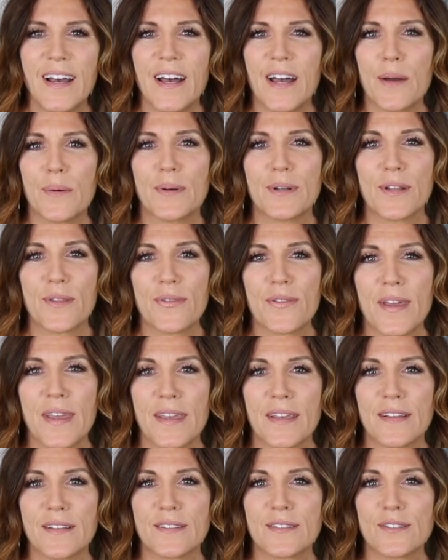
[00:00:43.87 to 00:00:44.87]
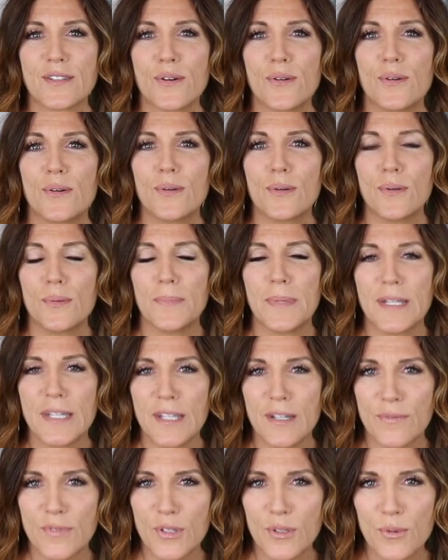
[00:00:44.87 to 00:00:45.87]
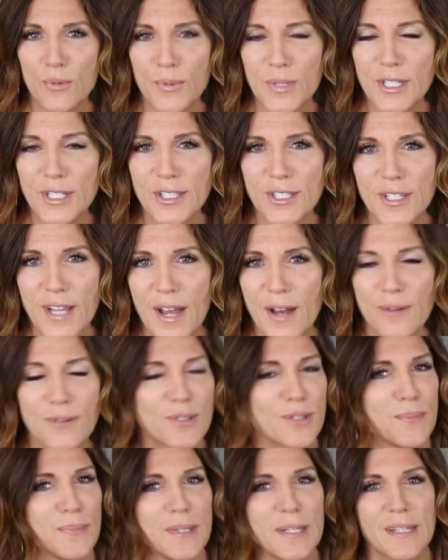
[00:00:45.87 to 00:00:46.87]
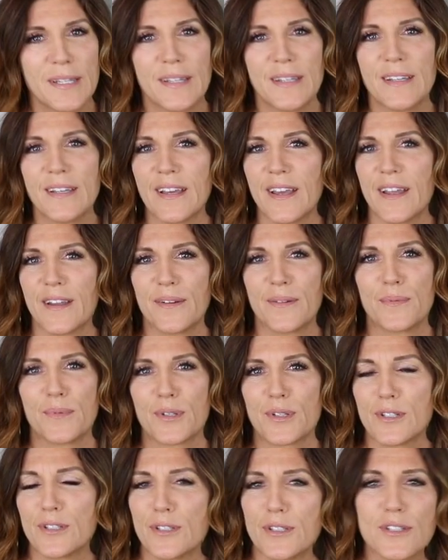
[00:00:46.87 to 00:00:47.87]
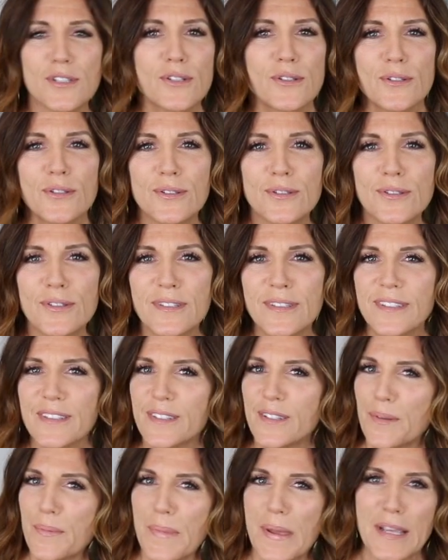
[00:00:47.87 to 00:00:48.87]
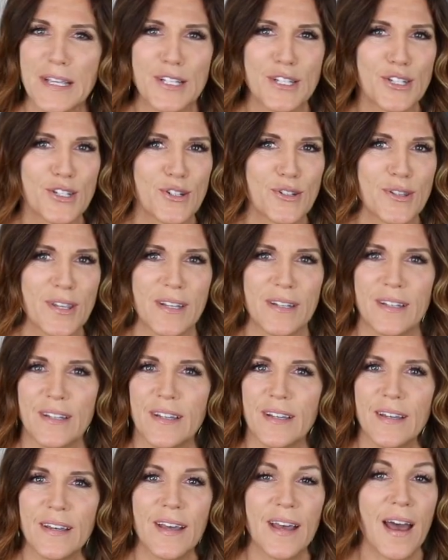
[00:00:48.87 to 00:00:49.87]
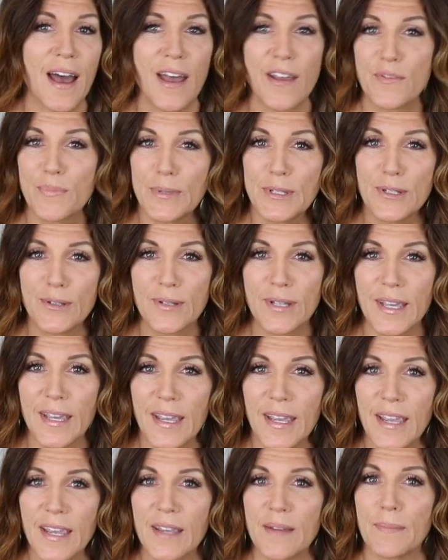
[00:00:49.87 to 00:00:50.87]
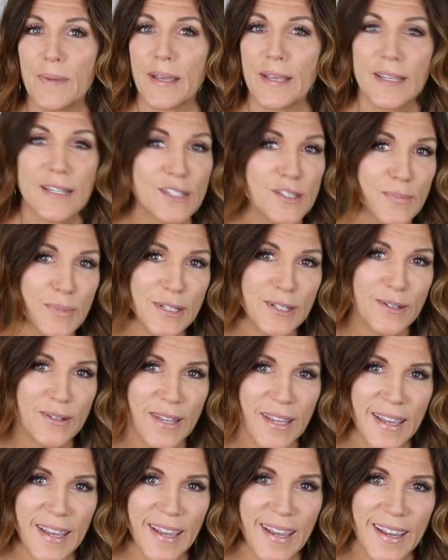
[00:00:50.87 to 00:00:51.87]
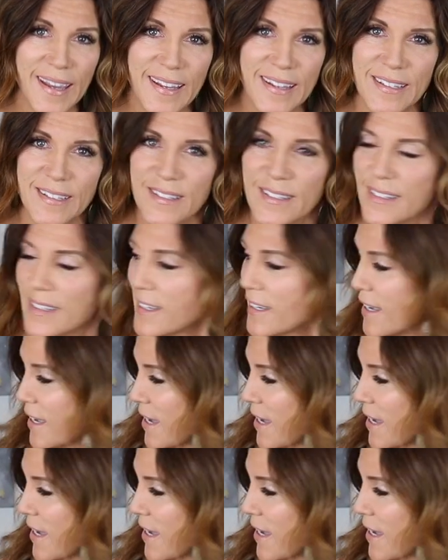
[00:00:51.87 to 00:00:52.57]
I want to thank so many of you who reached out to me and were concerned, you know, making sure that I've been okay, and my kids have been okay, and